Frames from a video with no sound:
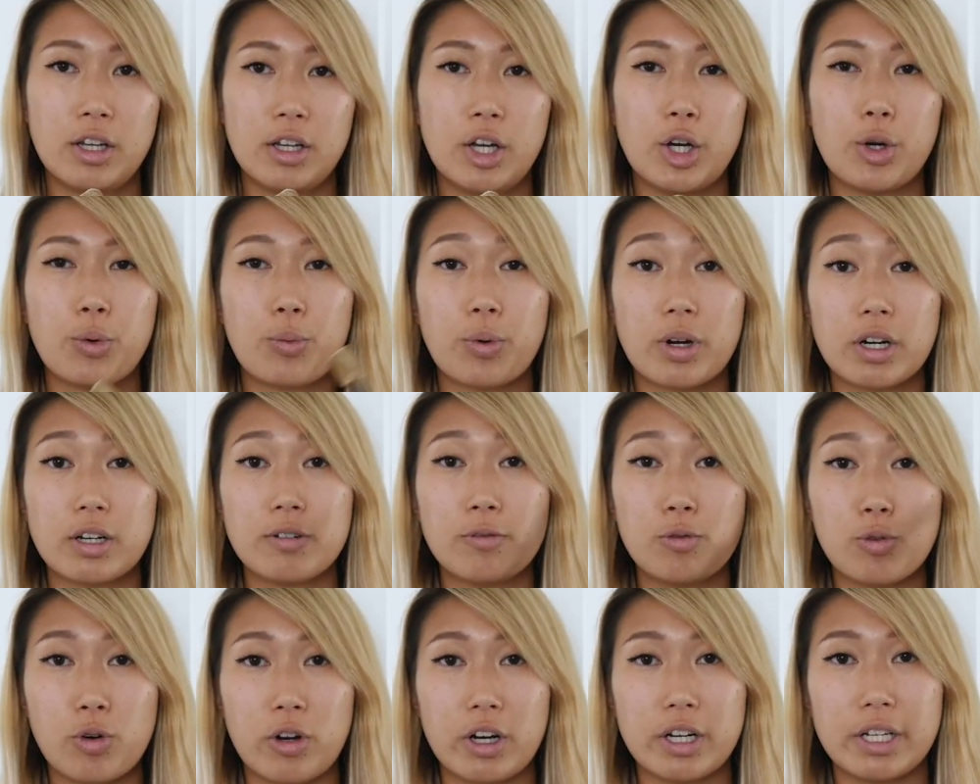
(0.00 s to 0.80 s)
A word
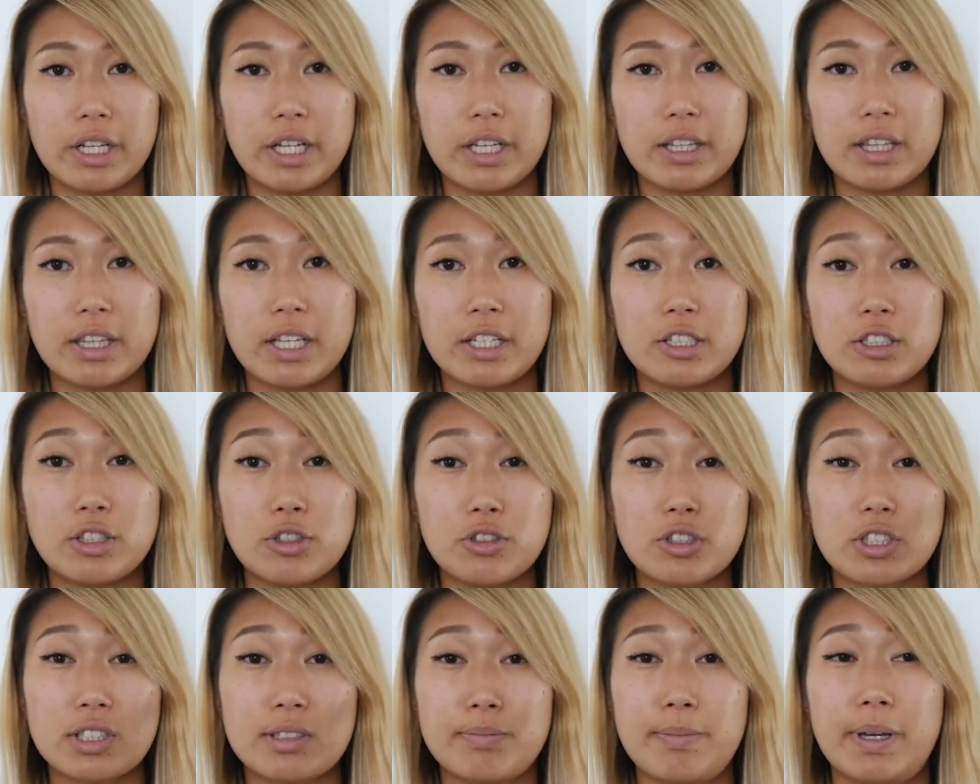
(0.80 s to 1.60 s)
of warning, they do
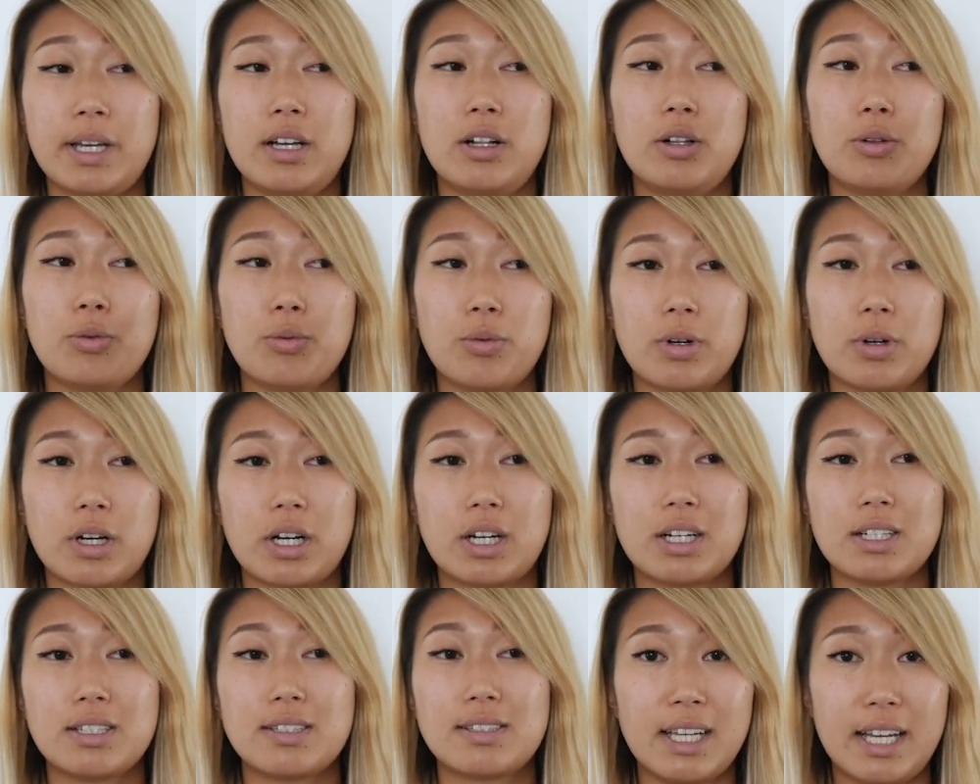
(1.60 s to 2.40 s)
smell
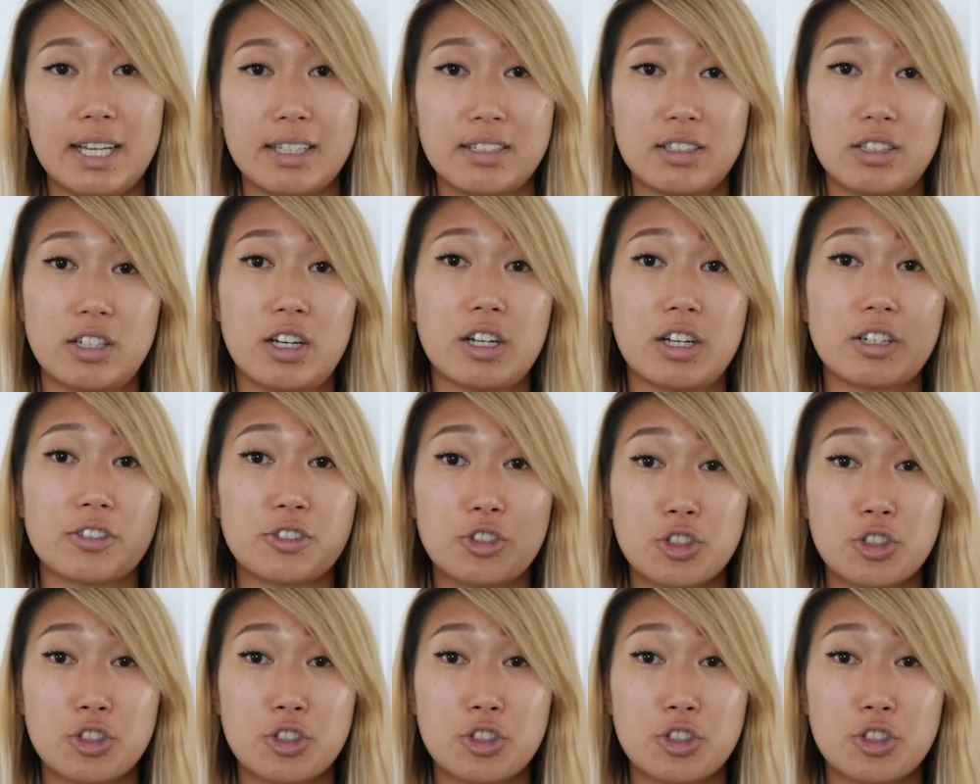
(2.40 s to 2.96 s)
worse as the dogs